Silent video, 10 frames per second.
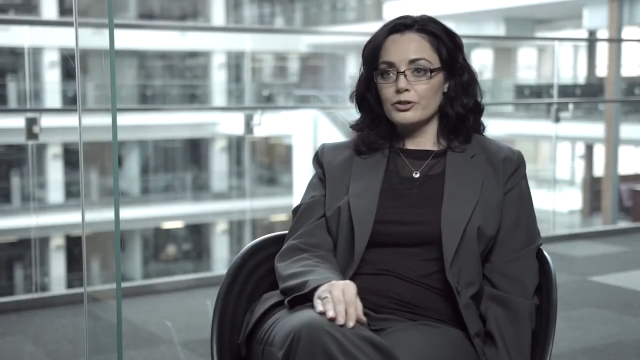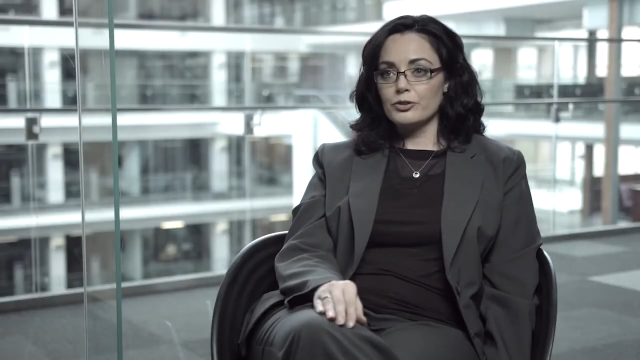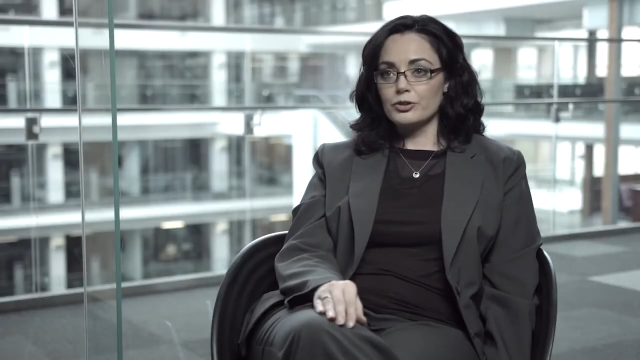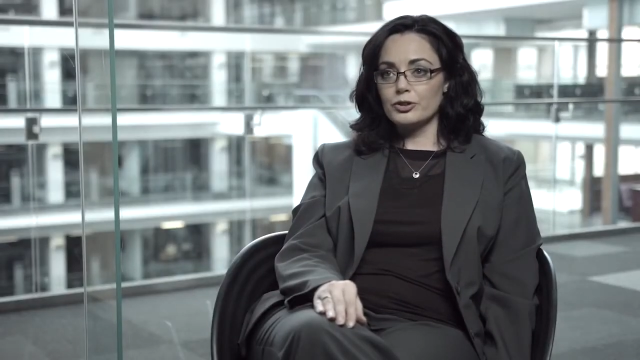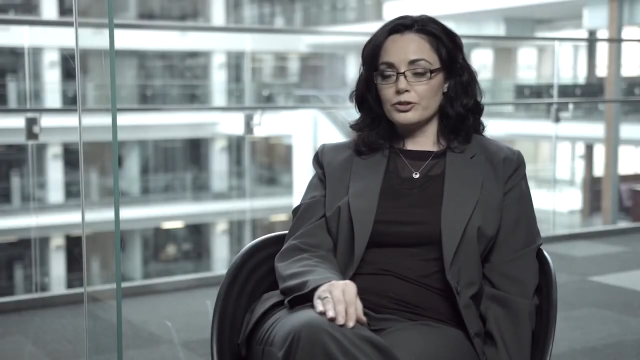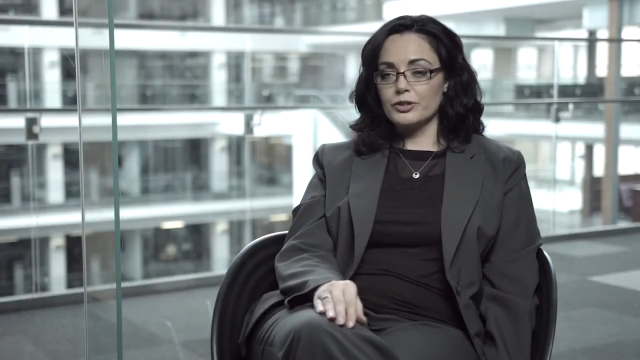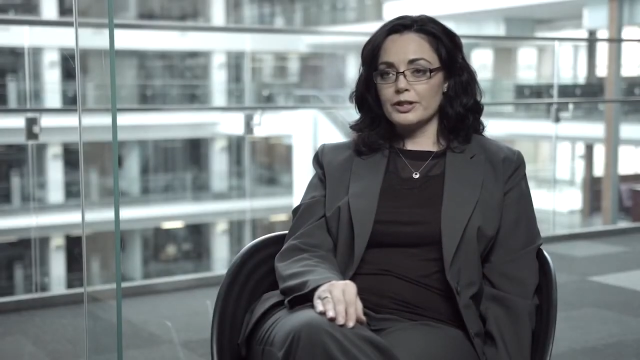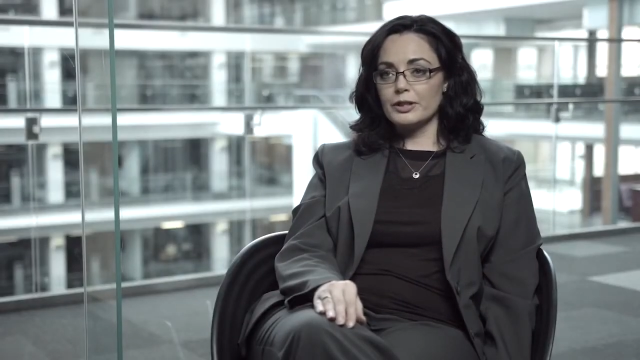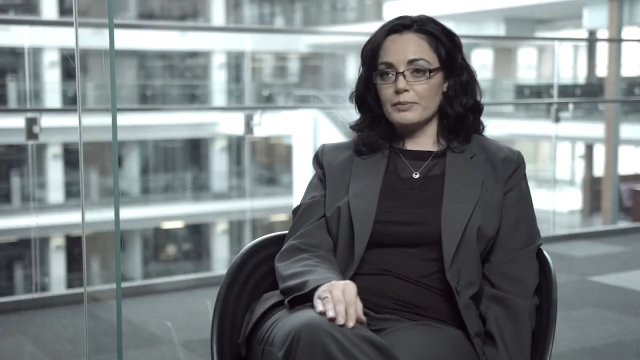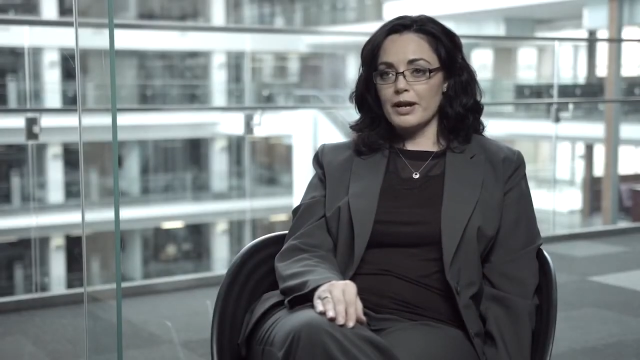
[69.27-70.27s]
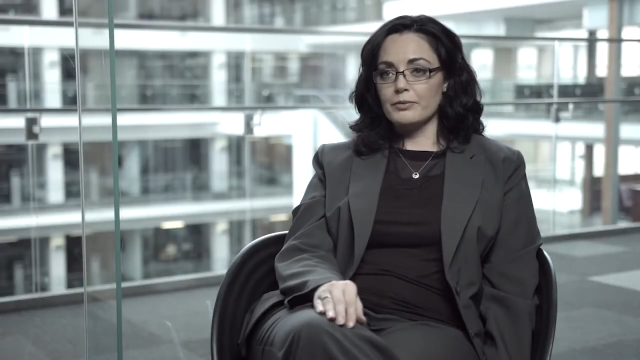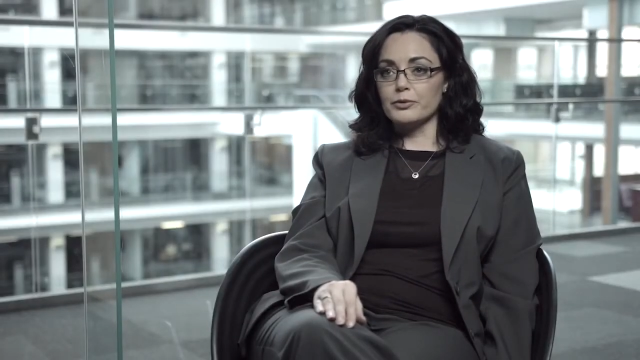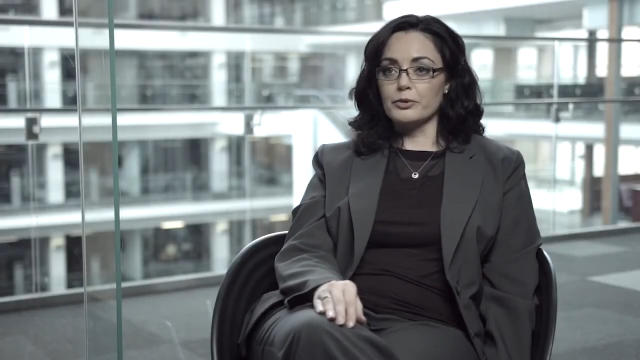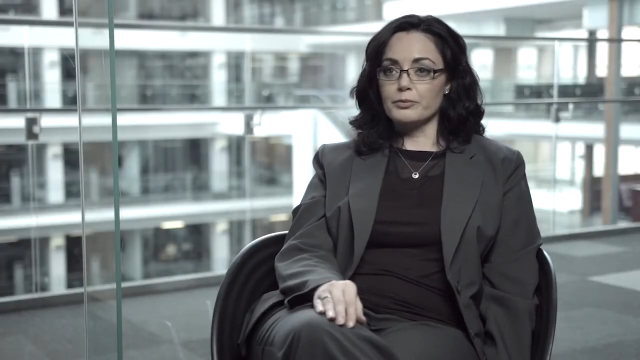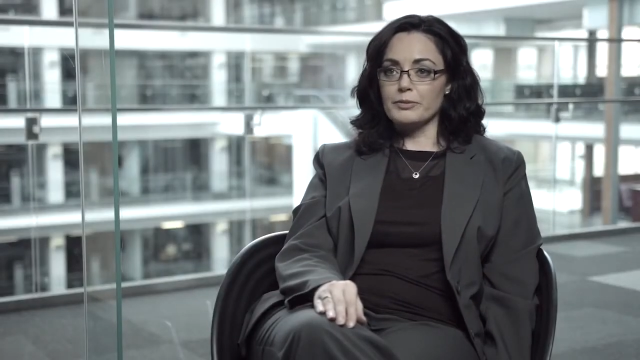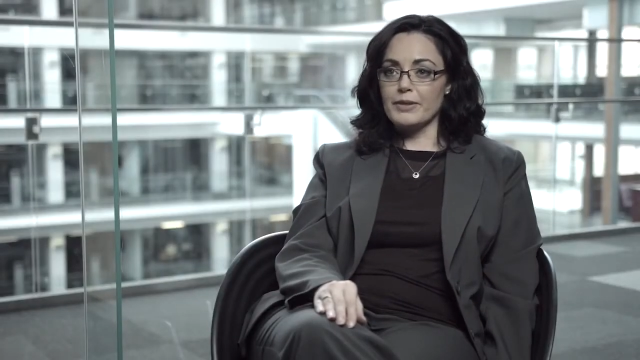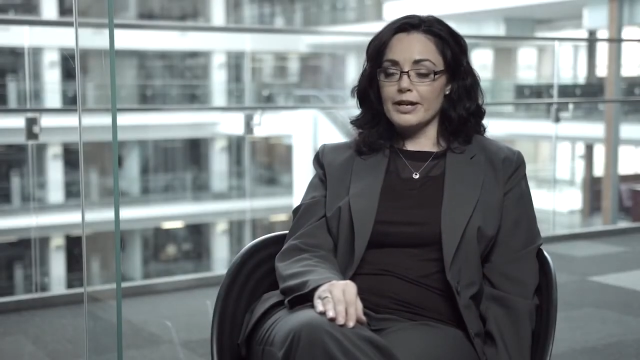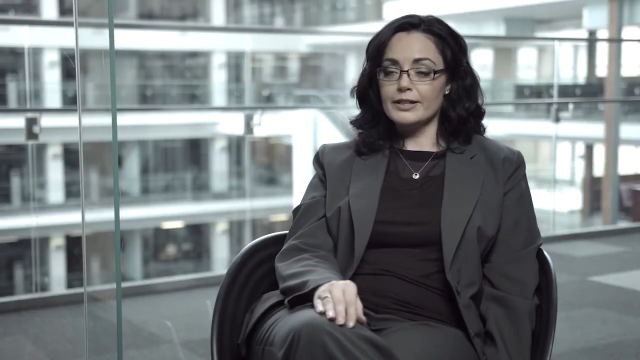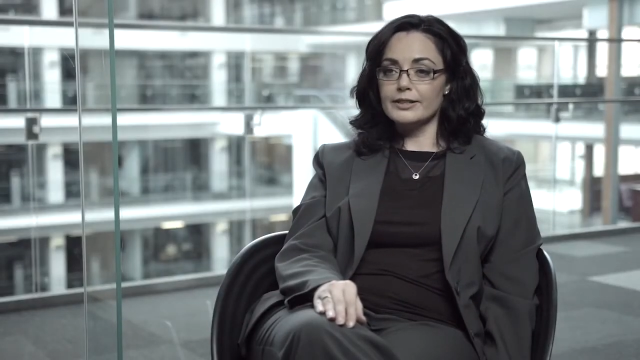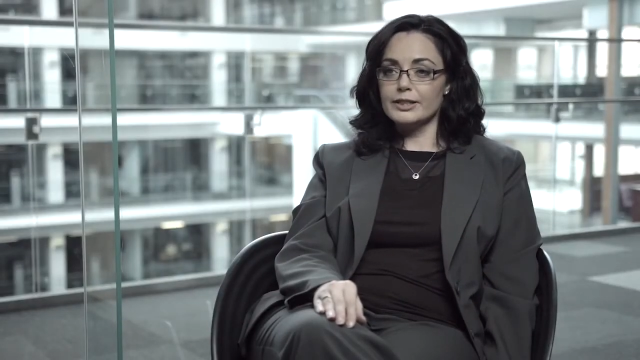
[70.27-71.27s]
You're assured that the payment will be
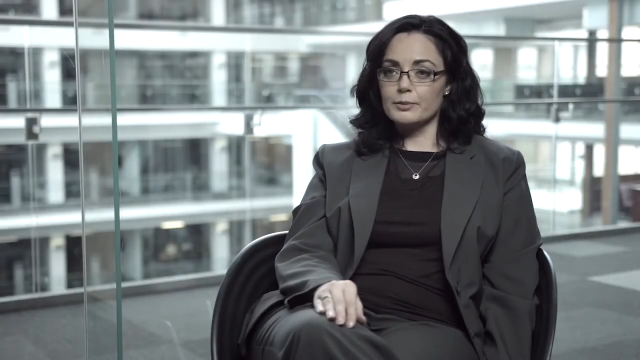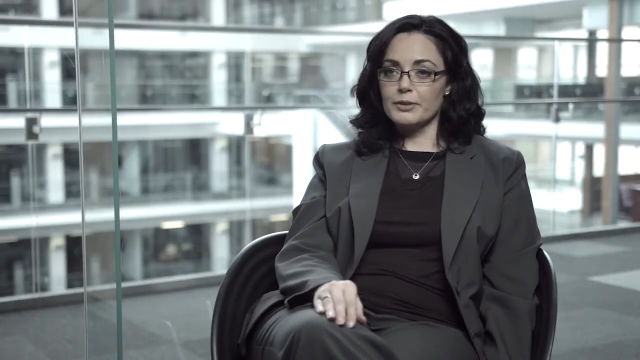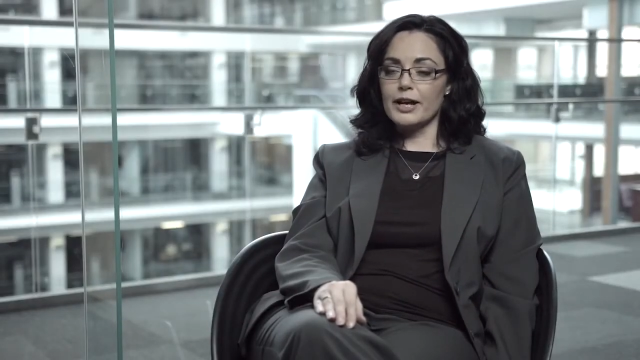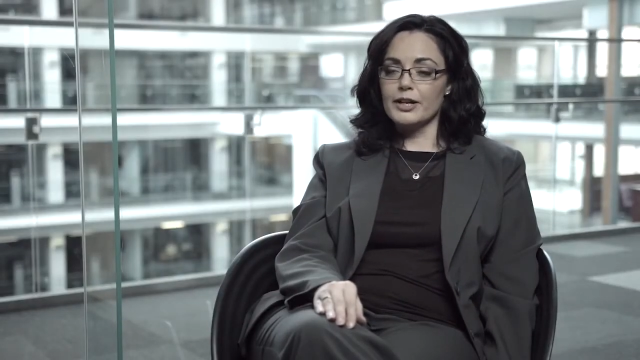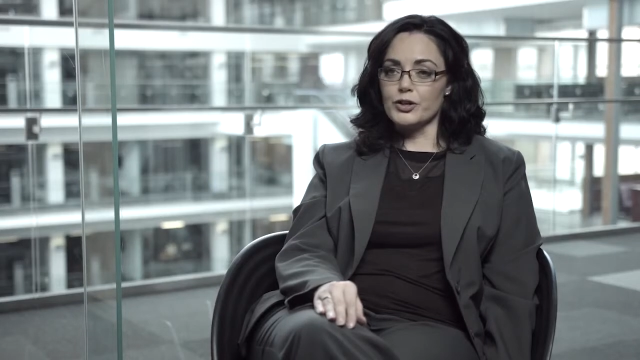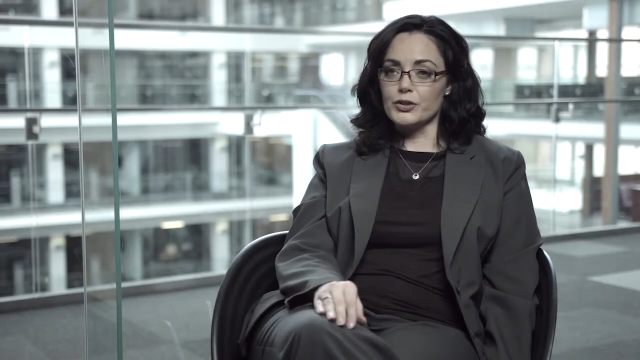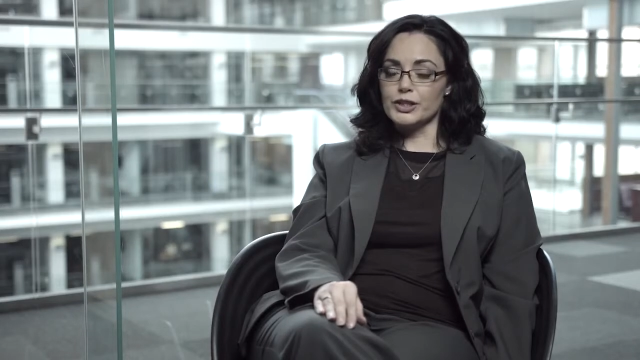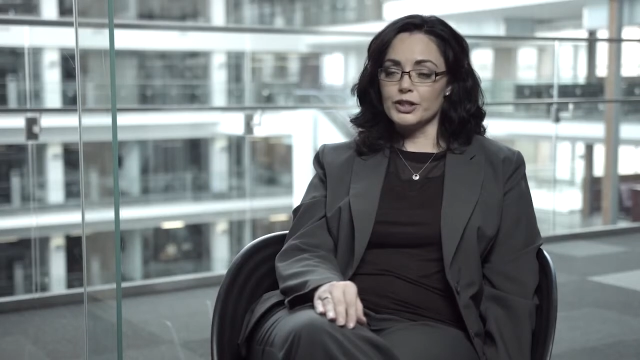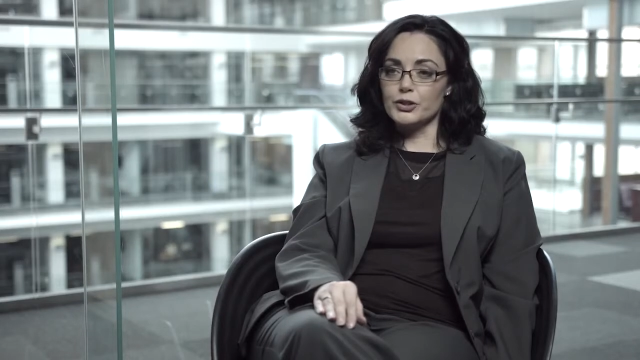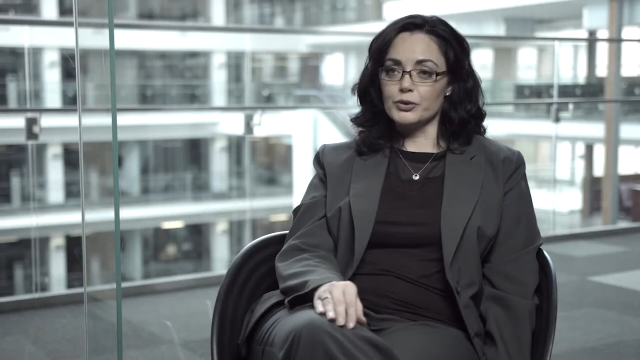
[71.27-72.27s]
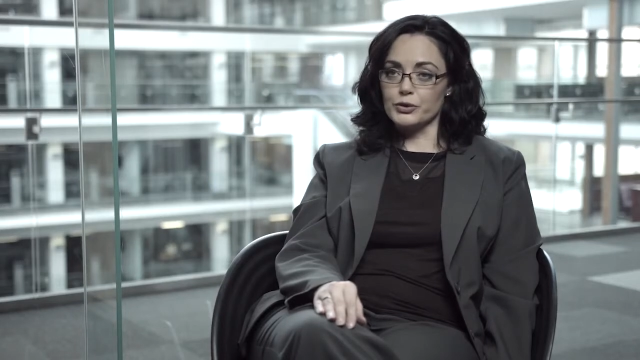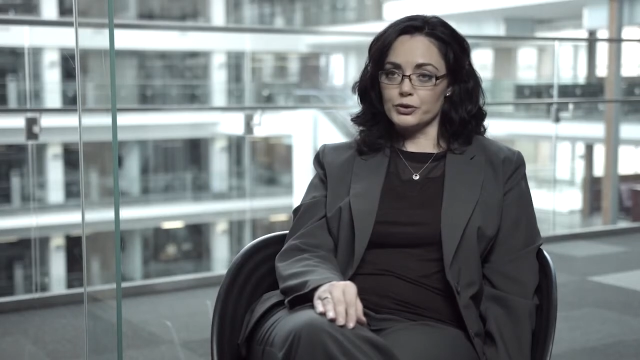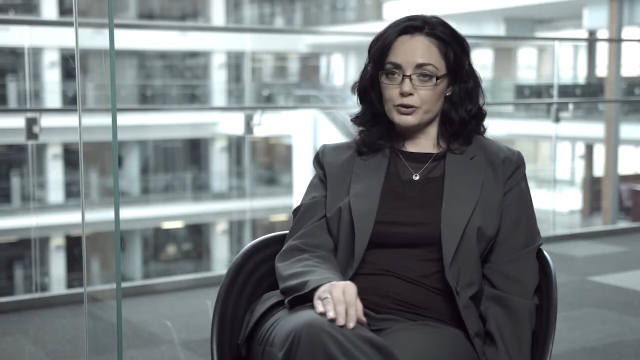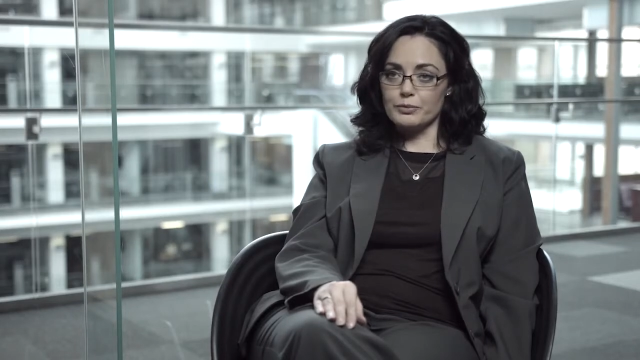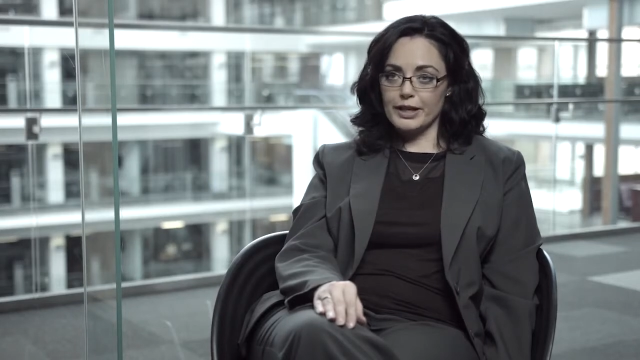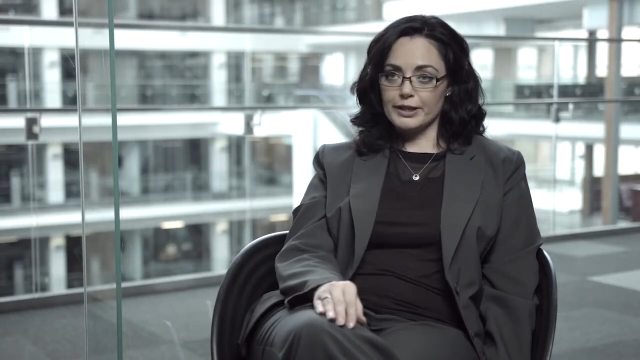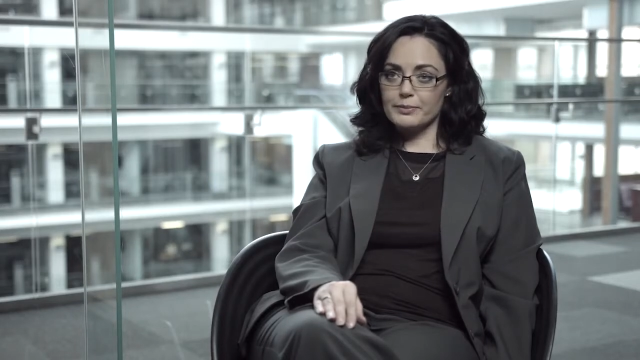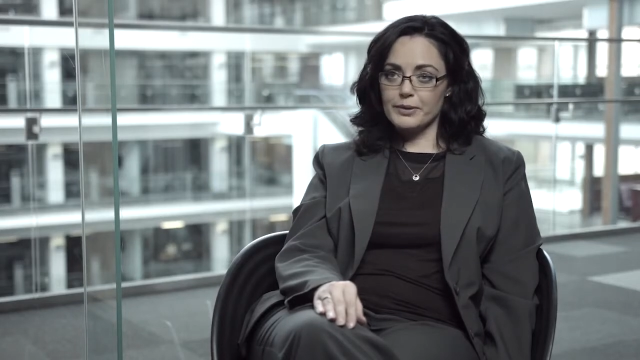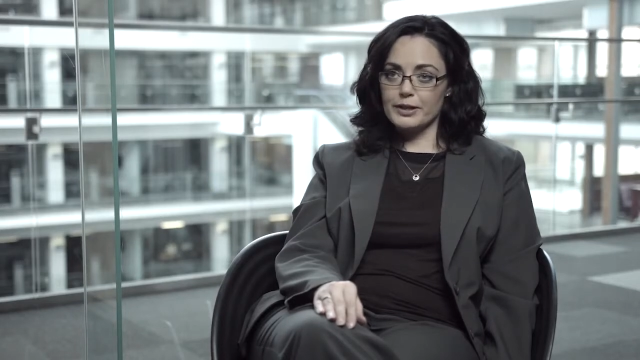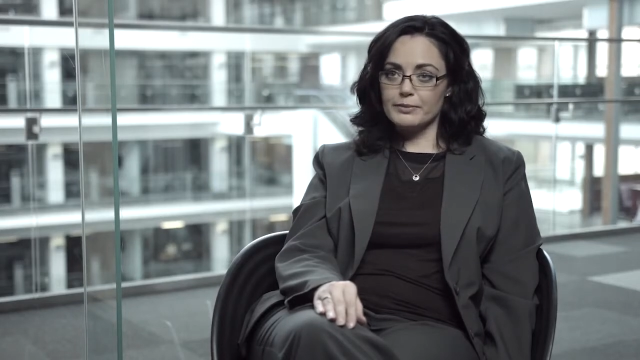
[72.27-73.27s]
made and the supplier knows that you're good to make
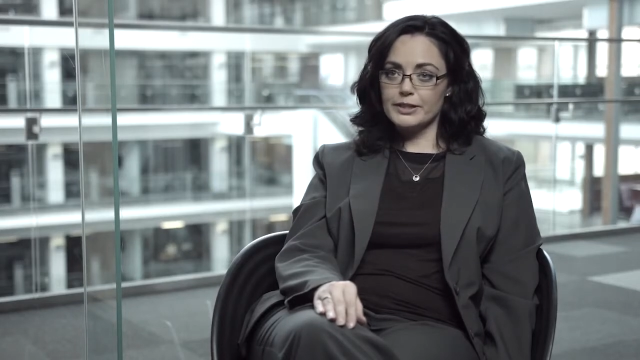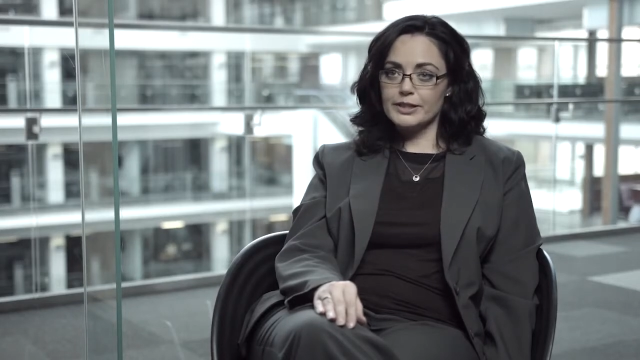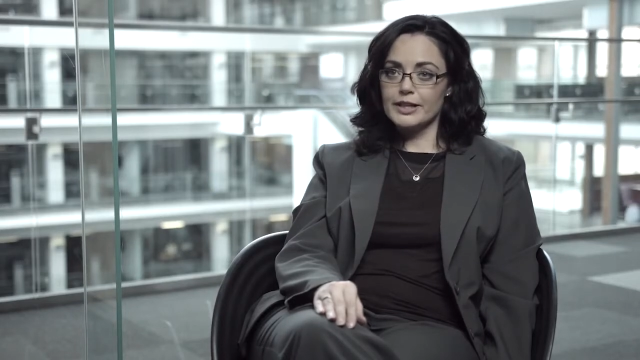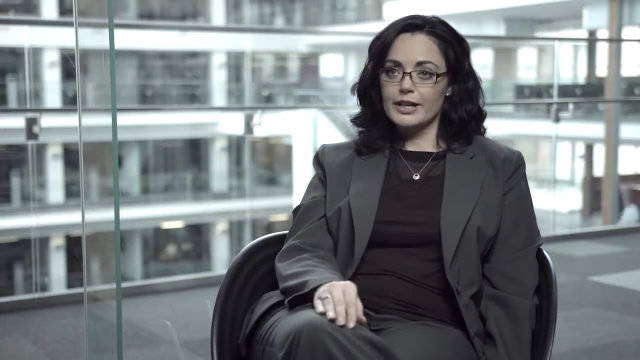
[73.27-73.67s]
the payment,